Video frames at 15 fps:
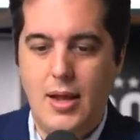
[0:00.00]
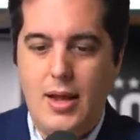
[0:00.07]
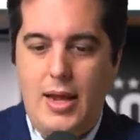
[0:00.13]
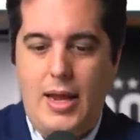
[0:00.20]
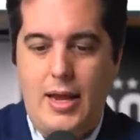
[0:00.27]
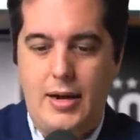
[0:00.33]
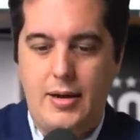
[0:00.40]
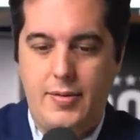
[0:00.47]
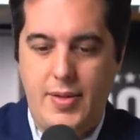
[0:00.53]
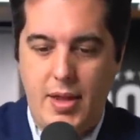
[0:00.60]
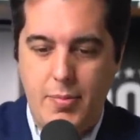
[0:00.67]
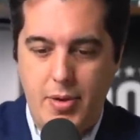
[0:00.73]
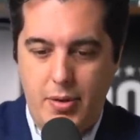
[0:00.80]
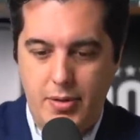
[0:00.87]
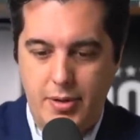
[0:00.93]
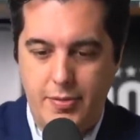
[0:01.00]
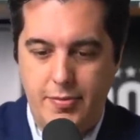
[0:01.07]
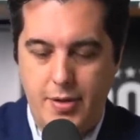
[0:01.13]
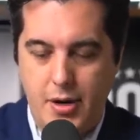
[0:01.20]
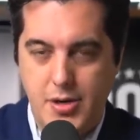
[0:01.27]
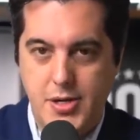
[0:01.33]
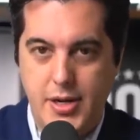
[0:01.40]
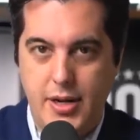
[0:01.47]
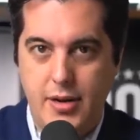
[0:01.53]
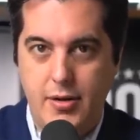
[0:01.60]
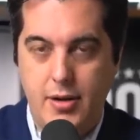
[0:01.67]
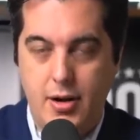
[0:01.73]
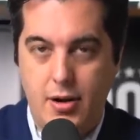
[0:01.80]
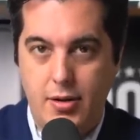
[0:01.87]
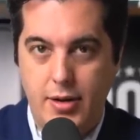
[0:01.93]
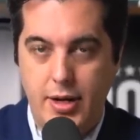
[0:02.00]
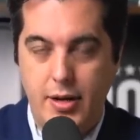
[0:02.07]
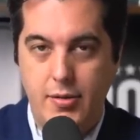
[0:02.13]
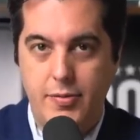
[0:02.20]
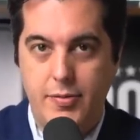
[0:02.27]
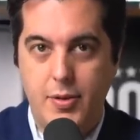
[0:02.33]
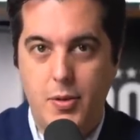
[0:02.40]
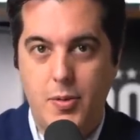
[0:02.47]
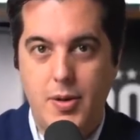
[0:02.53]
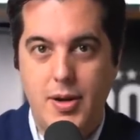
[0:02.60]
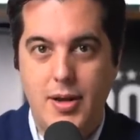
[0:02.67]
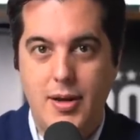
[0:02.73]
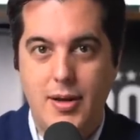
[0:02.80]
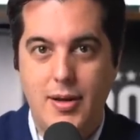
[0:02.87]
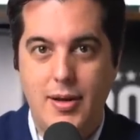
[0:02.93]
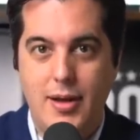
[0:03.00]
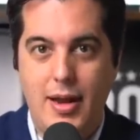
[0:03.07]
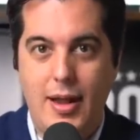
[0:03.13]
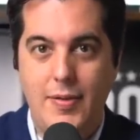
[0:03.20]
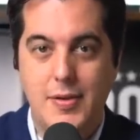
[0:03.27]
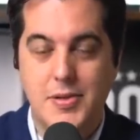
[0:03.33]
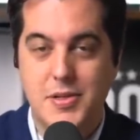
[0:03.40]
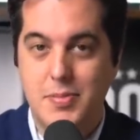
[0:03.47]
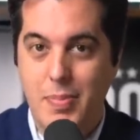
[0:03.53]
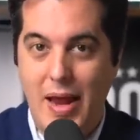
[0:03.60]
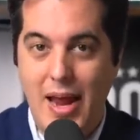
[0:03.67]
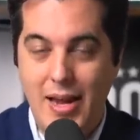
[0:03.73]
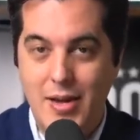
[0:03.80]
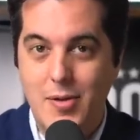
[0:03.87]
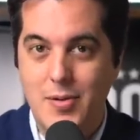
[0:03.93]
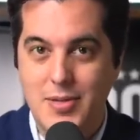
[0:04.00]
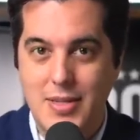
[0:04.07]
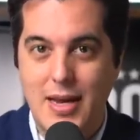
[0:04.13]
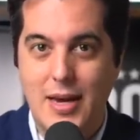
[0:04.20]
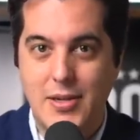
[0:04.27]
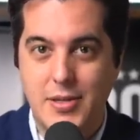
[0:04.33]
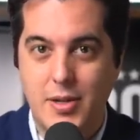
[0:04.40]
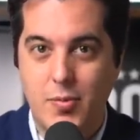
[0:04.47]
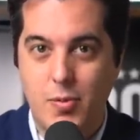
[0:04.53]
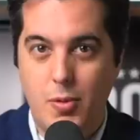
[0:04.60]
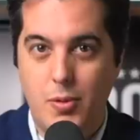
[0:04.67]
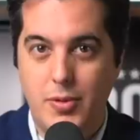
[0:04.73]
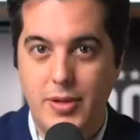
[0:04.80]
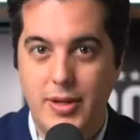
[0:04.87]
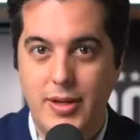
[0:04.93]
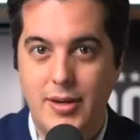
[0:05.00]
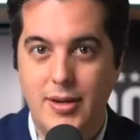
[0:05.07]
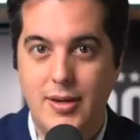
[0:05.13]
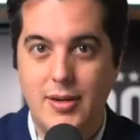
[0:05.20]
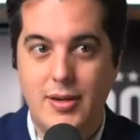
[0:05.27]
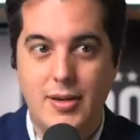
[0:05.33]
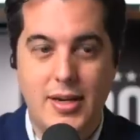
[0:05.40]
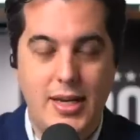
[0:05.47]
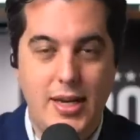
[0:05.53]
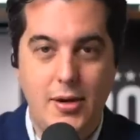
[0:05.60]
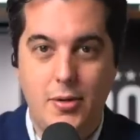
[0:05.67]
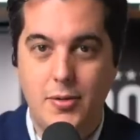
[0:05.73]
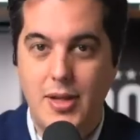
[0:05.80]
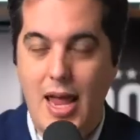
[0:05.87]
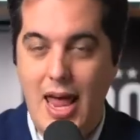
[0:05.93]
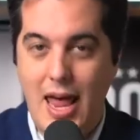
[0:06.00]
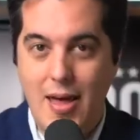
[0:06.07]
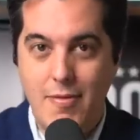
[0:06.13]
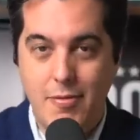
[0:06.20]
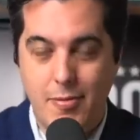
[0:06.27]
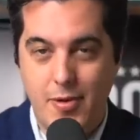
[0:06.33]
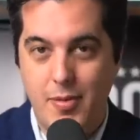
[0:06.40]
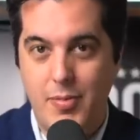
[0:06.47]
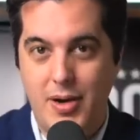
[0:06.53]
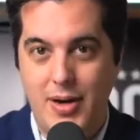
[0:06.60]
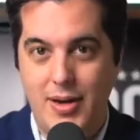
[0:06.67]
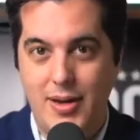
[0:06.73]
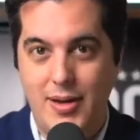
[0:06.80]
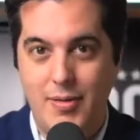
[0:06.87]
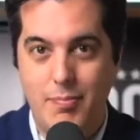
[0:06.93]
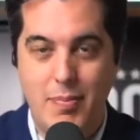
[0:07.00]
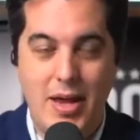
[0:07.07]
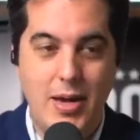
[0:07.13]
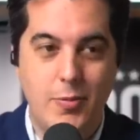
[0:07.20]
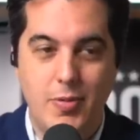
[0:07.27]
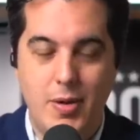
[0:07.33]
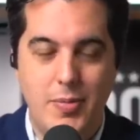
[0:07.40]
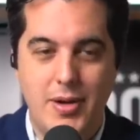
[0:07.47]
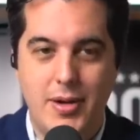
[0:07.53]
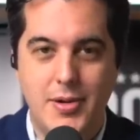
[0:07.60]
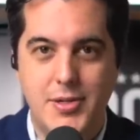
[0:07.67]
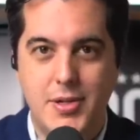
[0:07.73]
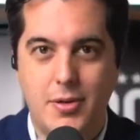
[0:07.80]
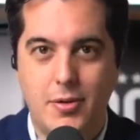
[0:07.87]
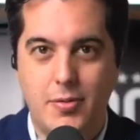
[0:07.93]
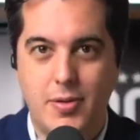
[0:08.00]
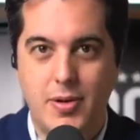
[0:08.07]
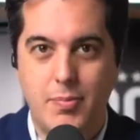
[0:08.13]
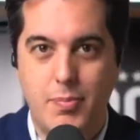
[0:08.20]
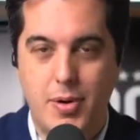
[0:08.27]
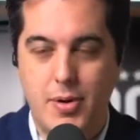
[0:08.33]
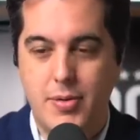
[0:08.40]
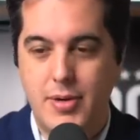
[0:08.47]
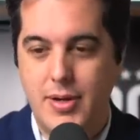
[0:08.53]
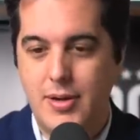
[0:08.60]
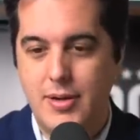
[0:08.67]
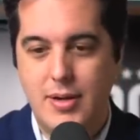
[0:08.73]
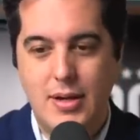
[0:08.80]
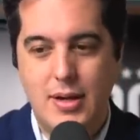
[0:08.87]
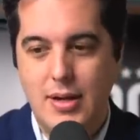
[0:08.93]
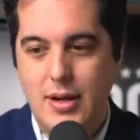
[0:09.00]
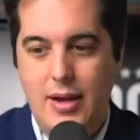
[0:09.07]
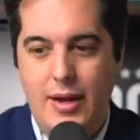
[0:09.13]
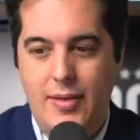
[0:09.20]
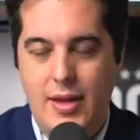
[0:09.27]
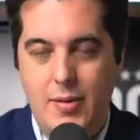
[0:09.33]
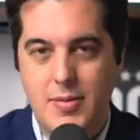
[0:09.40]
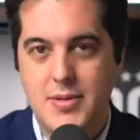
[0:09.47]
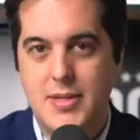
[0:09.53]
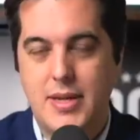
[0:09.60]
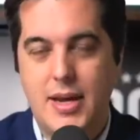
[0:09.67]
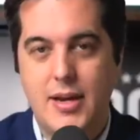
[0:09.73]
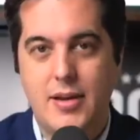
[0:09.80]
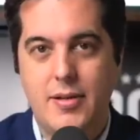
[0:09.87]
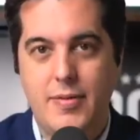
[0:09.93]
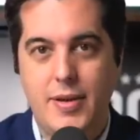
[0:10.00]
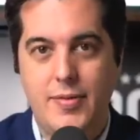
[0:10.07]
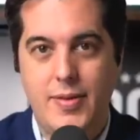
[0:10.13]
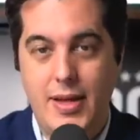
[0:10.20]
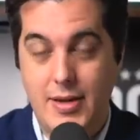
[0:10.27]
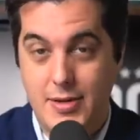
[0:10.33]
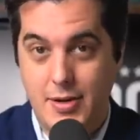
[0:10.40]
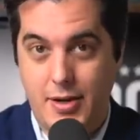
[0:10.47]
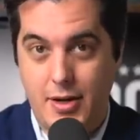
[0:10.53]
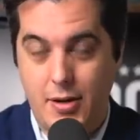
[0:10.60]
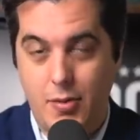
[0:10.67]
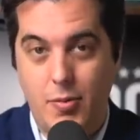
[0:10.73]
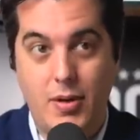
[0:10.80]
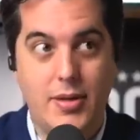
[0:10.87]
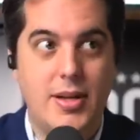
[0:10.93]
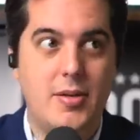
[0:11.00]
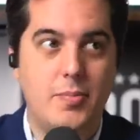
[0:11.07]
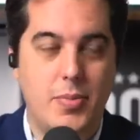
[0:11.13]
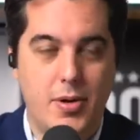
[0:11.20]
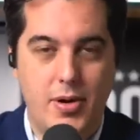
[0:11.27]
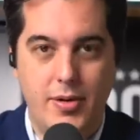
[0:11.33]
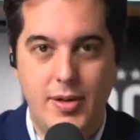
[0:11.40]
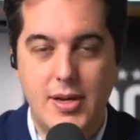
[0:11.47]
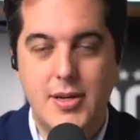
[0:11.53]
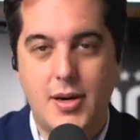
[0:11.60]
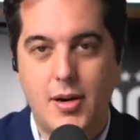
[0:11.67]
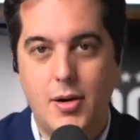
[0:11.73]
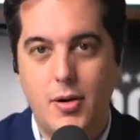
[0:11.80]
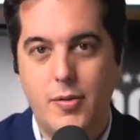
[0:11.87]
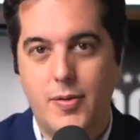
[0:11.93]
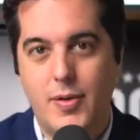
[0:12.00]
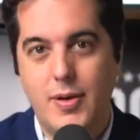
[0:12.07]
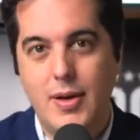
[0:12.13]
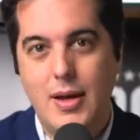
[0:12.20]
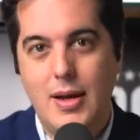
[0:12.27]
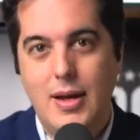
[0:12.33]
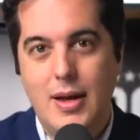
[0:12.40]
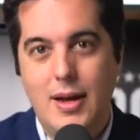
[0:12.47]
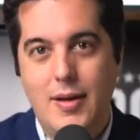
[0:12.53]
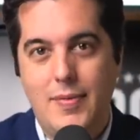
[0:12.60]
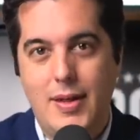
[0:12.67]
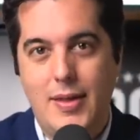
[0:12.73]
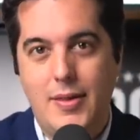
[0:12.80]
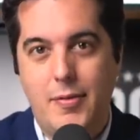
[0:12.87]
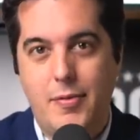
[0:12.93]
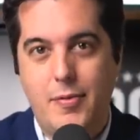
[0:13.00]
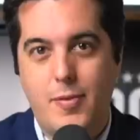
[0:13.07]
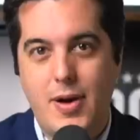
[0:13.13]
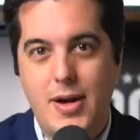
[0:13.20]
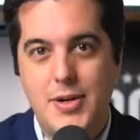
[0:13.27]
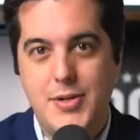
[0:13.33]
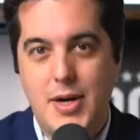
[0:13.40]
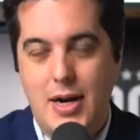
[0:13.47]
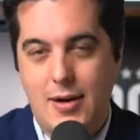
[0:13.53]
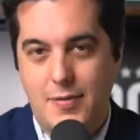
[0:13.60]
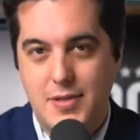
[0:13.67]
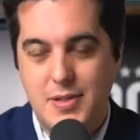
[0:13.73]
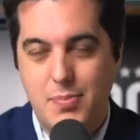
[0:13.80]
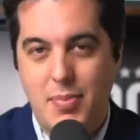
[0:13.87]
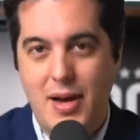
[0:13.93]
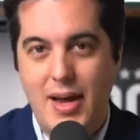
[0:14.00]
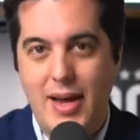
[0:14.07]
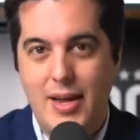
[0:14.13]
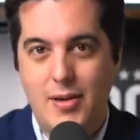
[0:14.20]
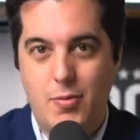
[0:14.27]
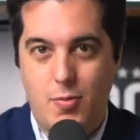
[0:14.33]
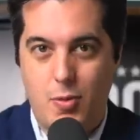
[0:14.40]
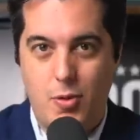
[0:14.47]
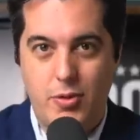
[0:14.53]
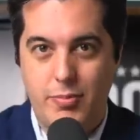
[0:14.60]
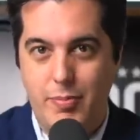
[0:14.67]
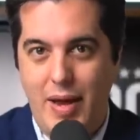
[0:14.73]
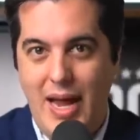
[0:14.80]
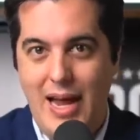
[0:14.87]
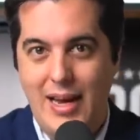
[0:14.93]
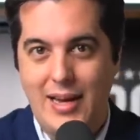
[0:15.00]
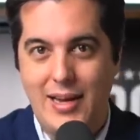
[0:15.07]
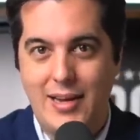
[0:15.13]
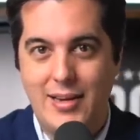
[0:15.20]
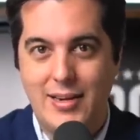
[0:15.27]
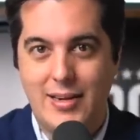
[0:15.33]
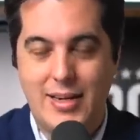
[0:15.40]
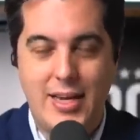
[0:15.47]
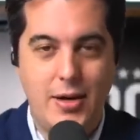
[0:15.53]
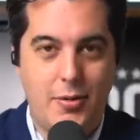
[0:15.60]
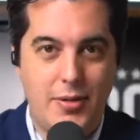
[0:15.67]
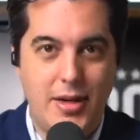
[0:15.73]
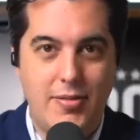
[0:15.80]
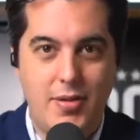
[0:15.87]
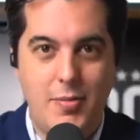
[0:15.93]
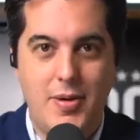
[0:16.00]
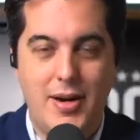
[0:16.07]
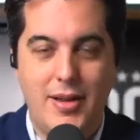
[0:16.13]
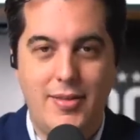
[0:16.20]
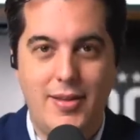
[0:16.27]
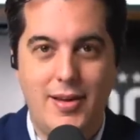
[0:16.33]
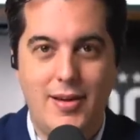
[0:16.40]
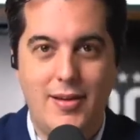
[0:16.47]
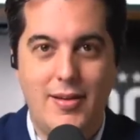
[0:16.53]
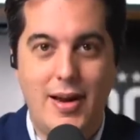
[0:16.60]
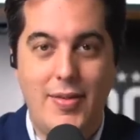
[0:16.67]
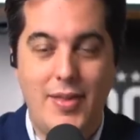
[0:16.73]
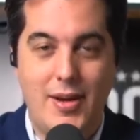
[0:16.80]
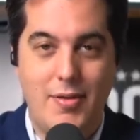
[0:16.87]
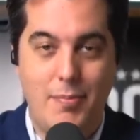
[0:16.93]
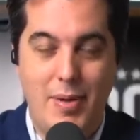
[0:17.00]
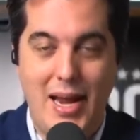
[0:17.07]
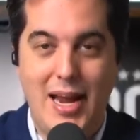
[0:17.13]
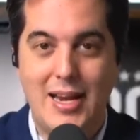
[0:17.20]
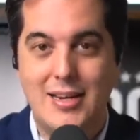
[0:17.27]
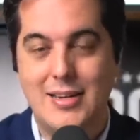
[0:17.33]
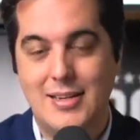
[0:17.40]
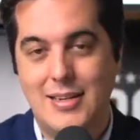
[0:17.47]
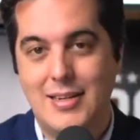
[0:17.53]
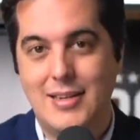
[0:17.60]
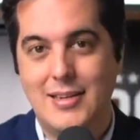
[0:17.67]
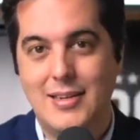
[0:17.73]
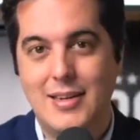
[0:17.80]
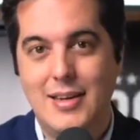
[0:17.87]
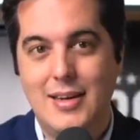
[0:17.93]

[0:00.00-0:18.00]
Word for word: And they built a functioning colony in Florida, and the Spaniards actually rolled in, killed everybody, men, women, and children, burned it, and that was the end of it. Then took it over. Well, didn't burn it. They took it over. Then the French, out of spite, rolled back in, killed everybody there, and then abandoned it.